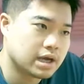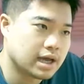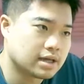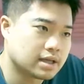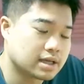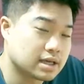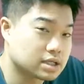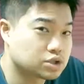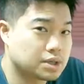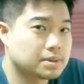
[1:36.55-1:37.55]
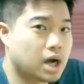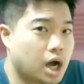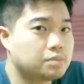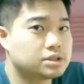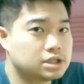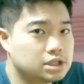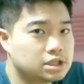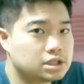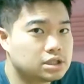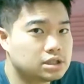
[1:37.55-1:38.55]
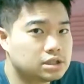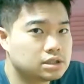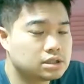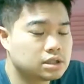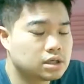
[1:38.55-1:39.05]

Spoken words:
and like extreme competition,